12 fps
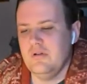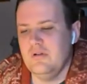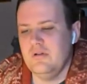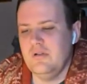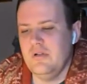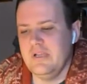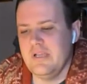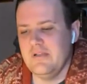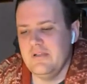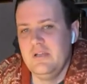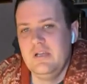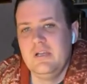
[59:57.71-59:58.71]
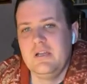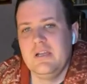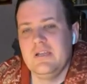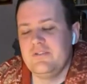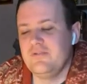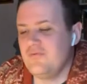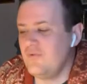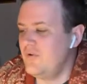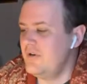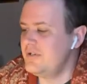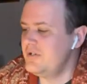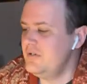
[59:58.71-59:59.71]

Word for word: out here. I get, it's ravaging I to draw,